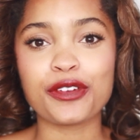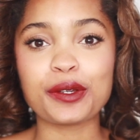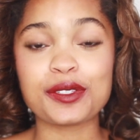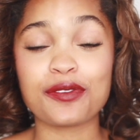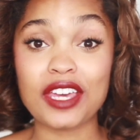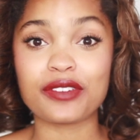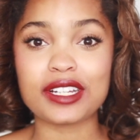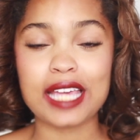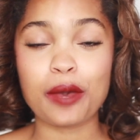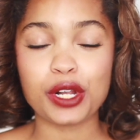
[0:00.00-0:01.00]
the first
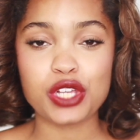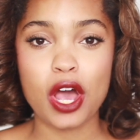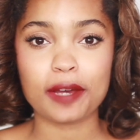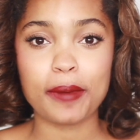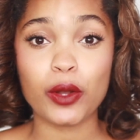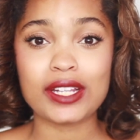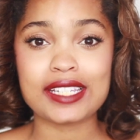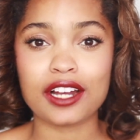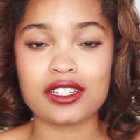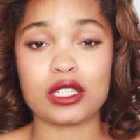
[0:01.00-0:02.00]
favorites I want to talk about
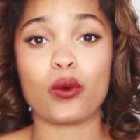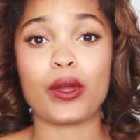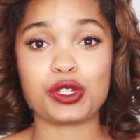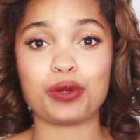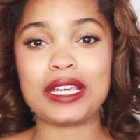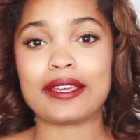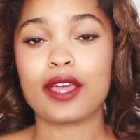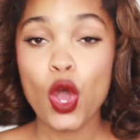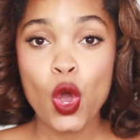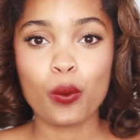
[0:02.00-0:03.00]
is actually going to
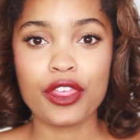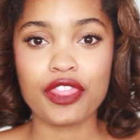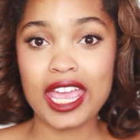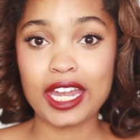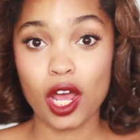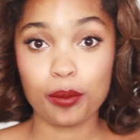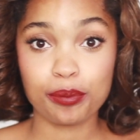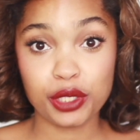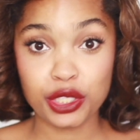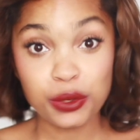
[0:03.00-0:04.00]
be within
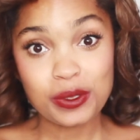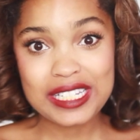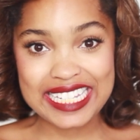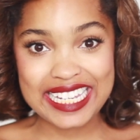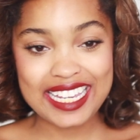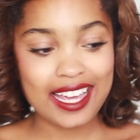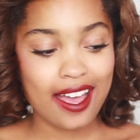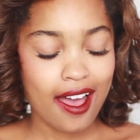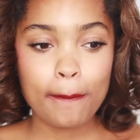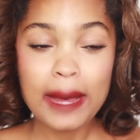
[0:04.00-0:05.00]
beauty.
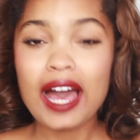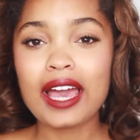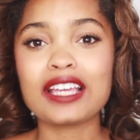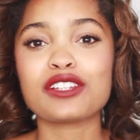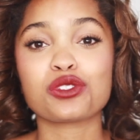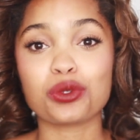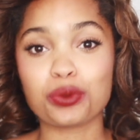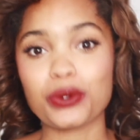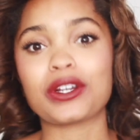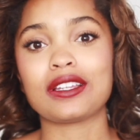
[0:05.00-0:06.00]
My
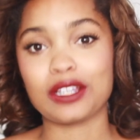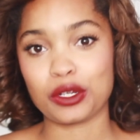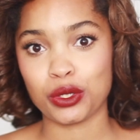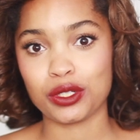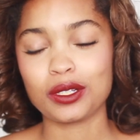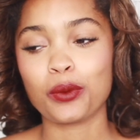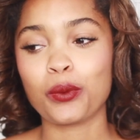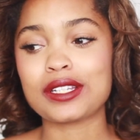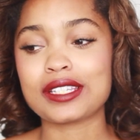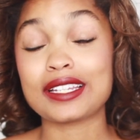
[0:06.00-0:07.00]
sorority little
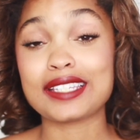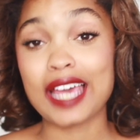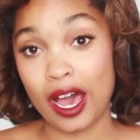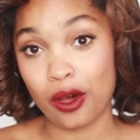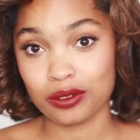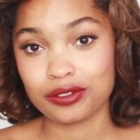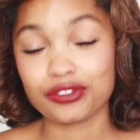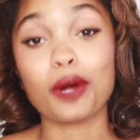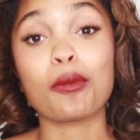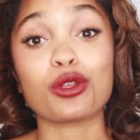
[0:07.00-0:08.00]
was in town
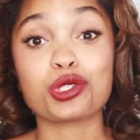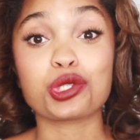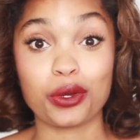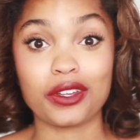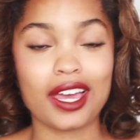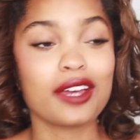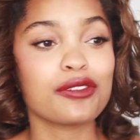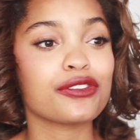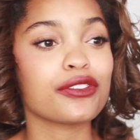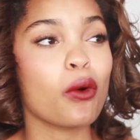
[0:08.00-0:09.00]
from
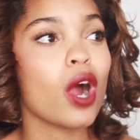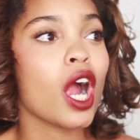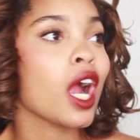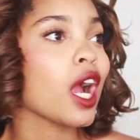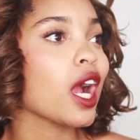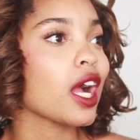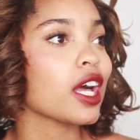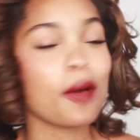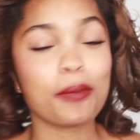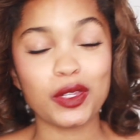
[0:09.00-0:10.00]
Australia for
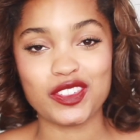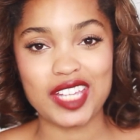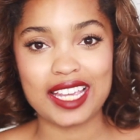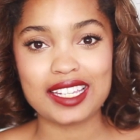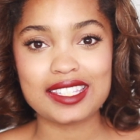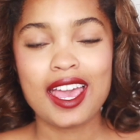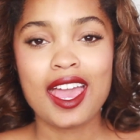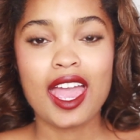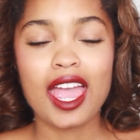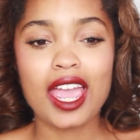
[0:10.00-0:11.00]
a couple of days,
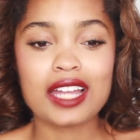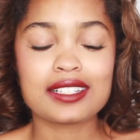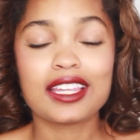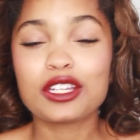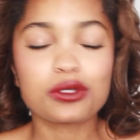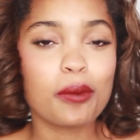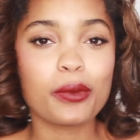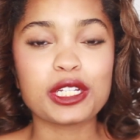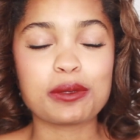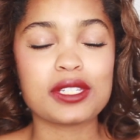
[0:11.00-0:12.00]
and things are a lot
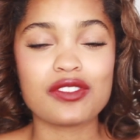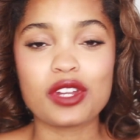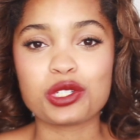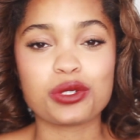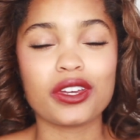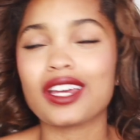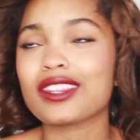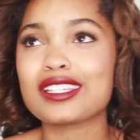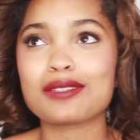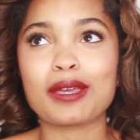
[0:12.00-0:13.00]
more expensive in
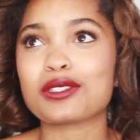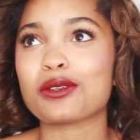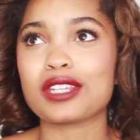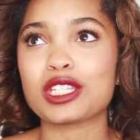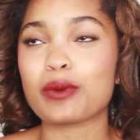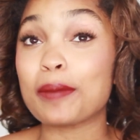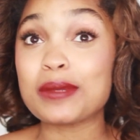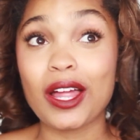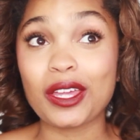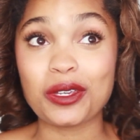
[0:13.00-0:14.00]
Australia. This makes no sense why
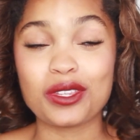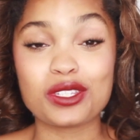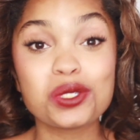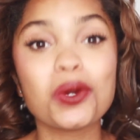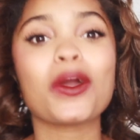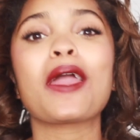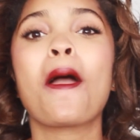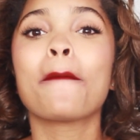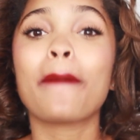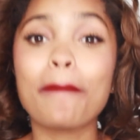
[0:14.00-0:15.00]
I'm telling you this story,
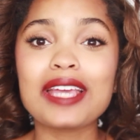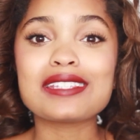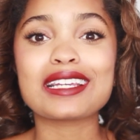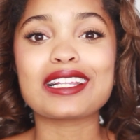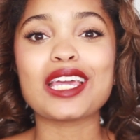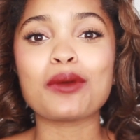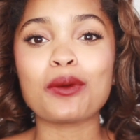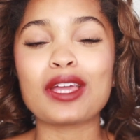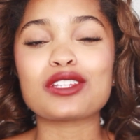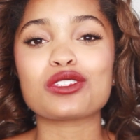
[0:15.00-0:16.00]
but basically
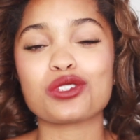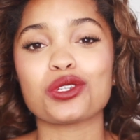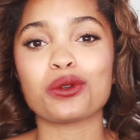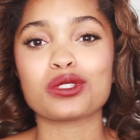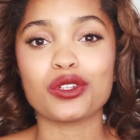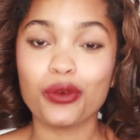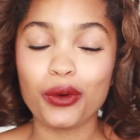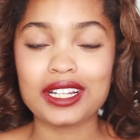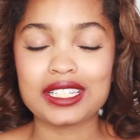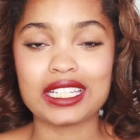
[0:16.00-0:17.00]
we went to
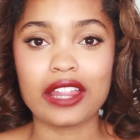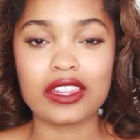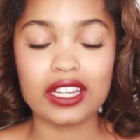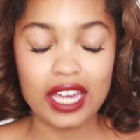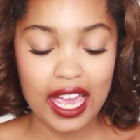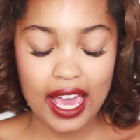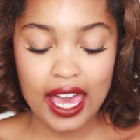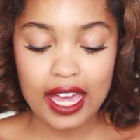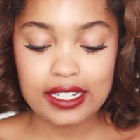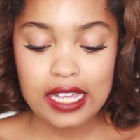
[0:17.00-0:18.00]
Sephora together
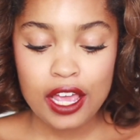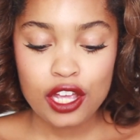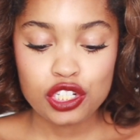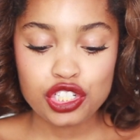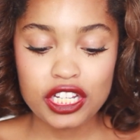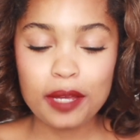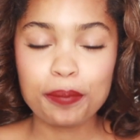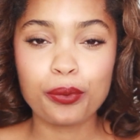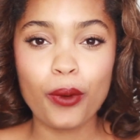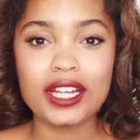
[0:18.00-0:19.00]
and
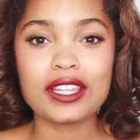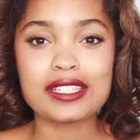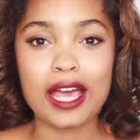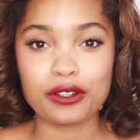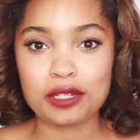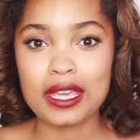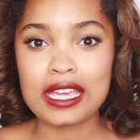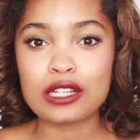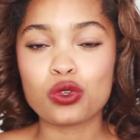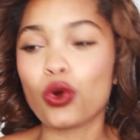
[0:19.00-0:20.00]
she pointed this out to
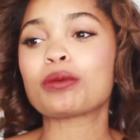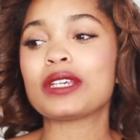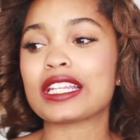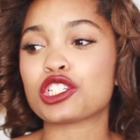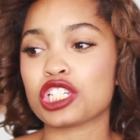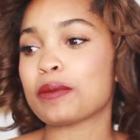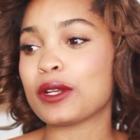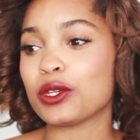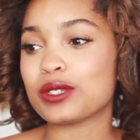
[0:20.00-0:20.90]
me, told me that she'd been